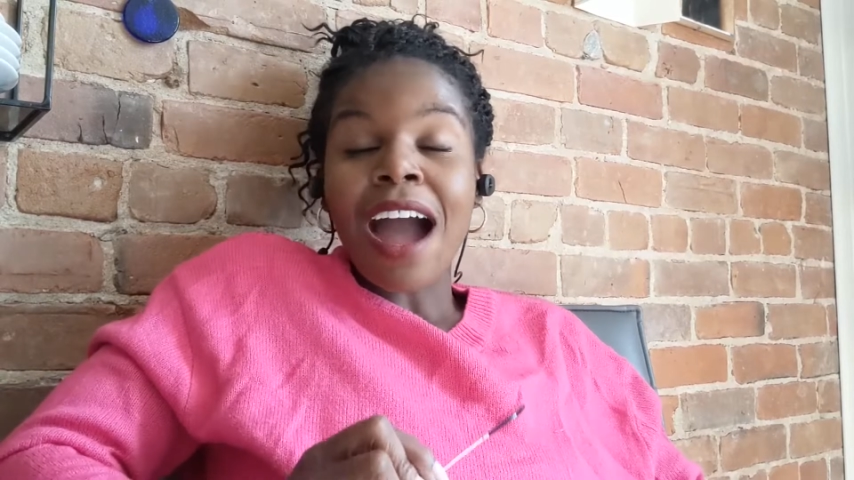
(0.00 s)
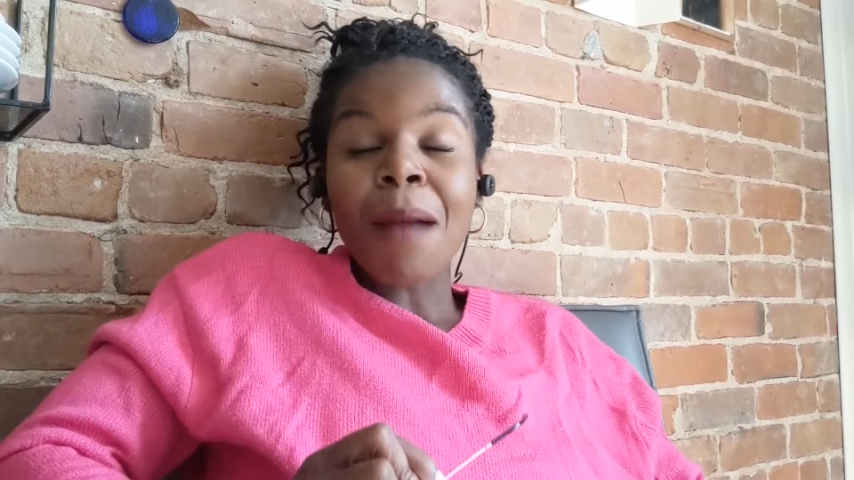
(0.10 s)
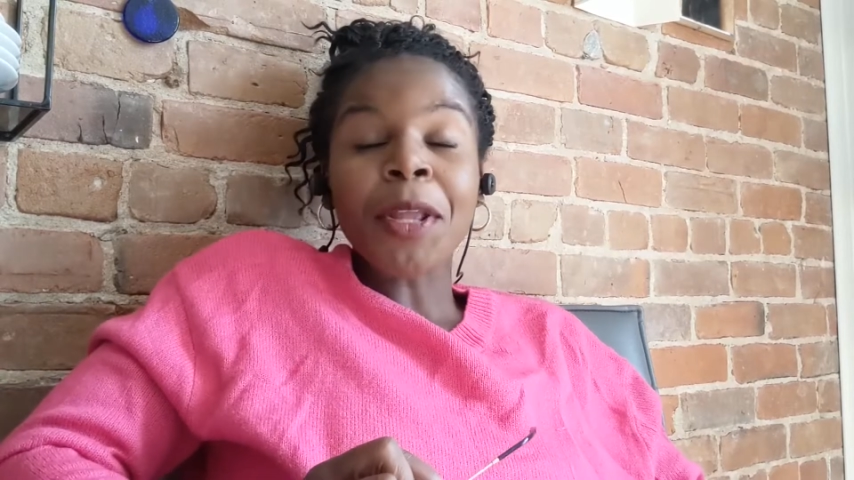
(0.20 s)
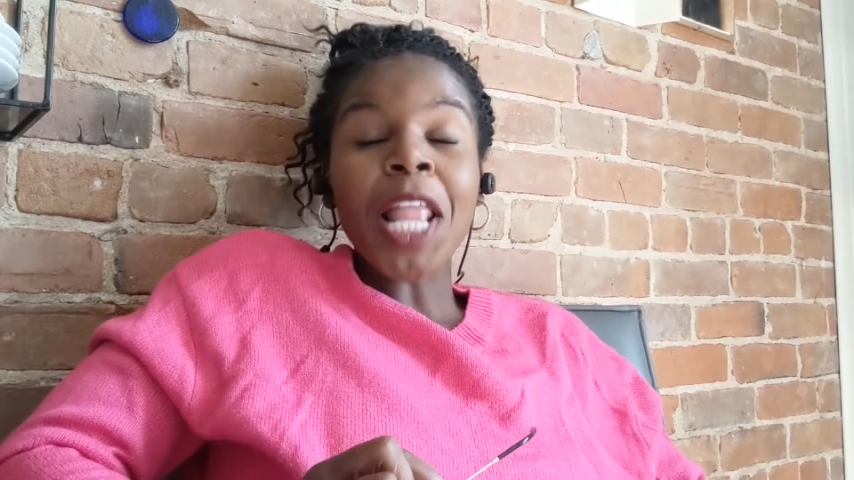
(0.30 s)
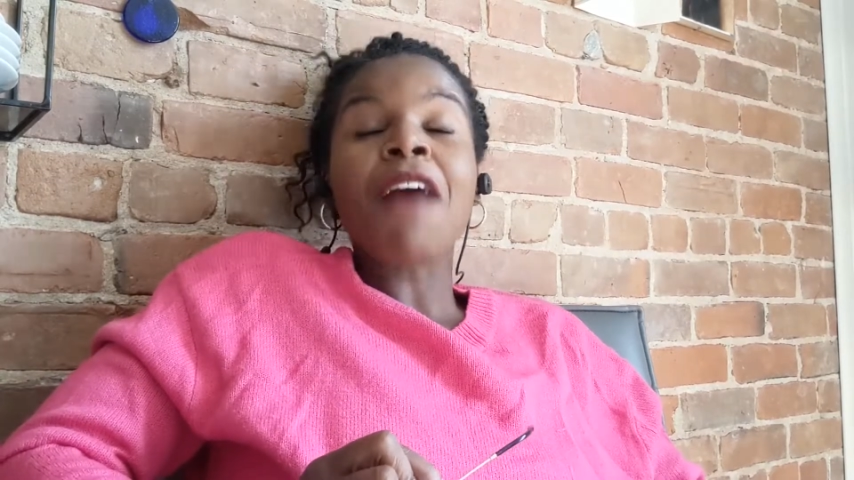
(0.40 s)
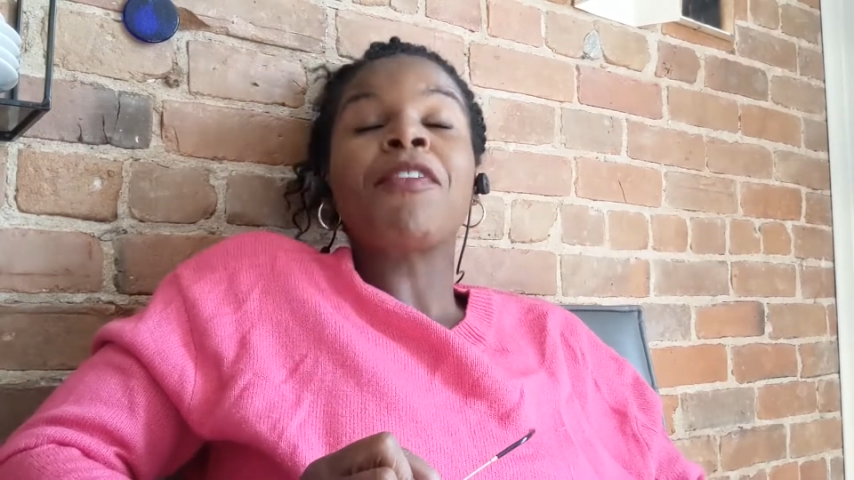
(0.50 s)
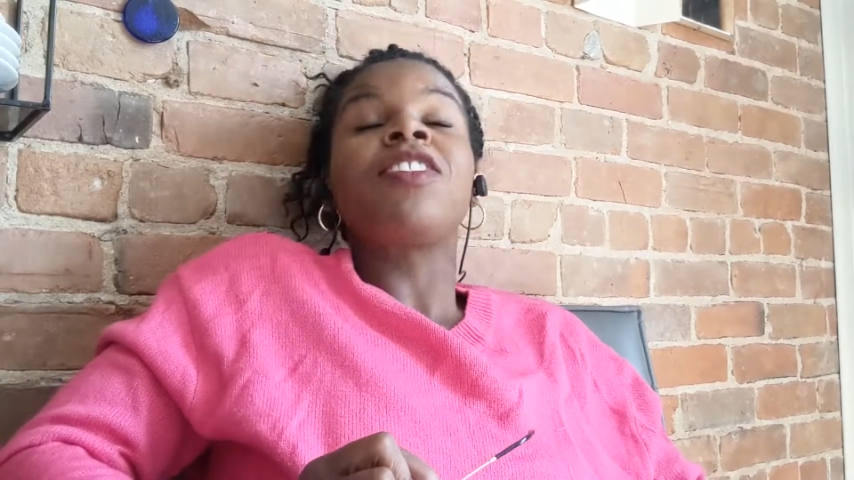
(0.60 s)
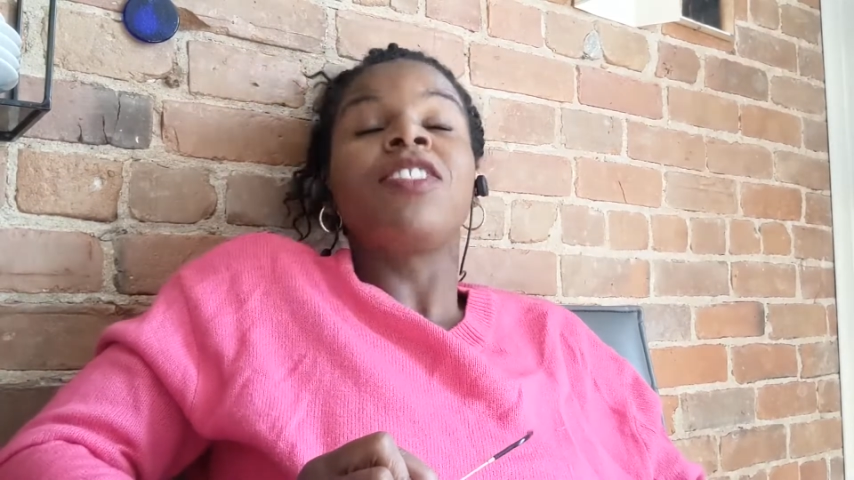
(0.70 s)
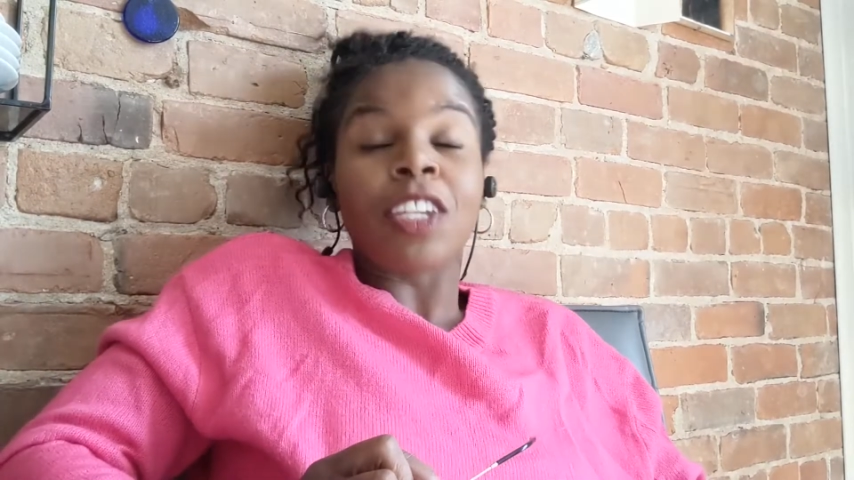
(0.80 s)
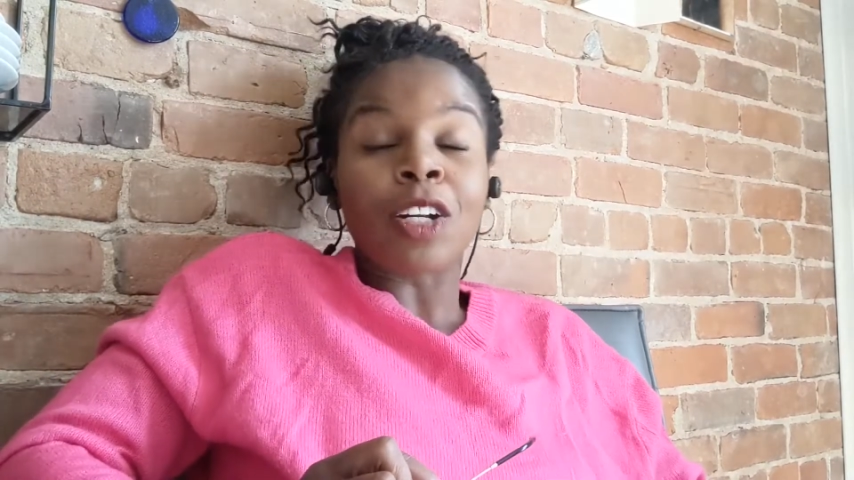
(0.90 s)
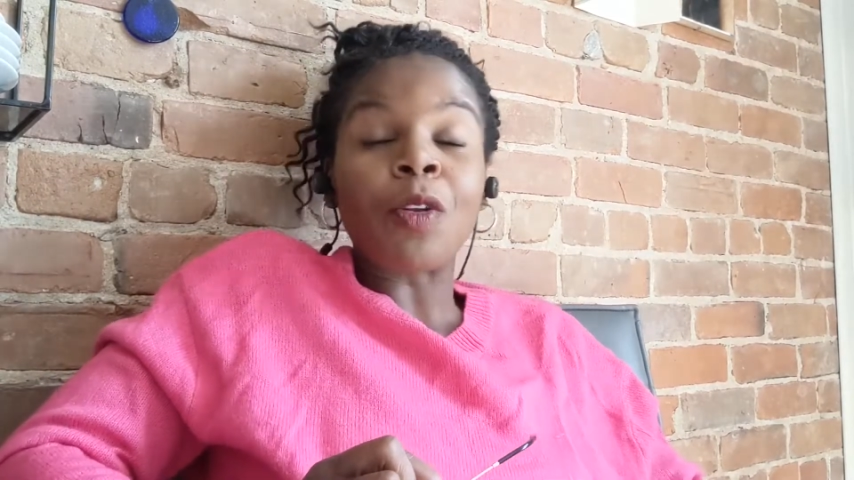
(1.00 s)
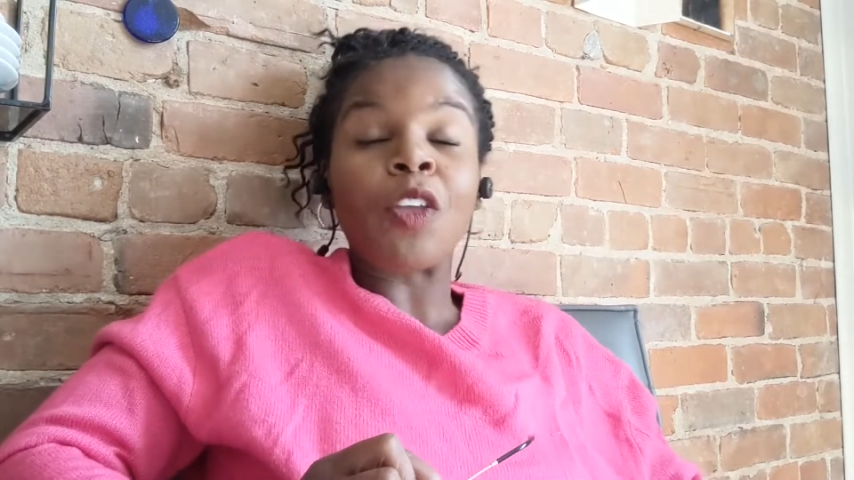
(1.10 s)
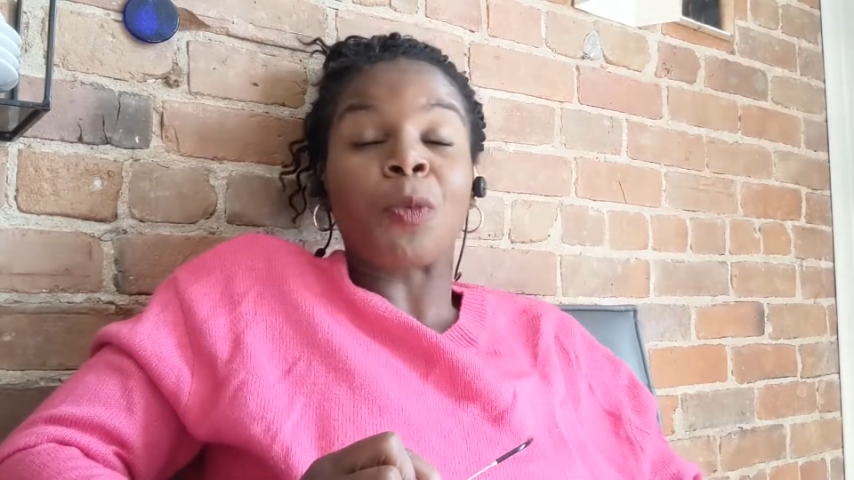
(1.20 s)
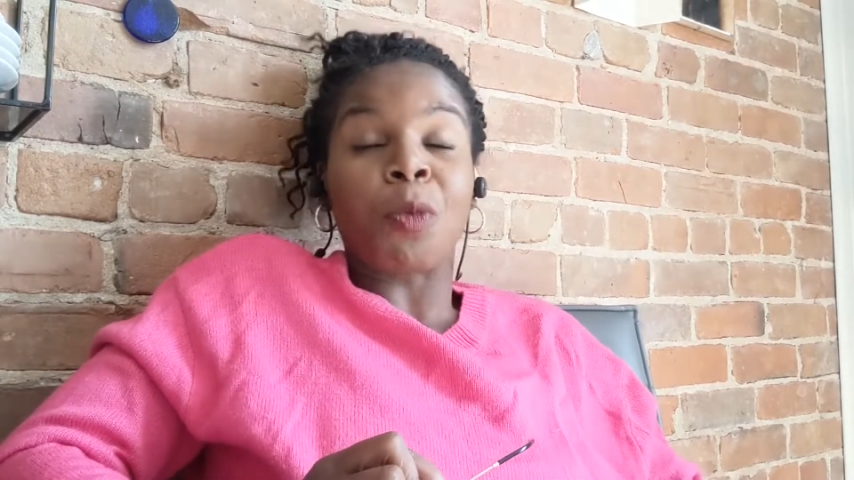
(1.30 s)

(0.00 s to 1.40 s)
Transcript: I'm gonna have a serious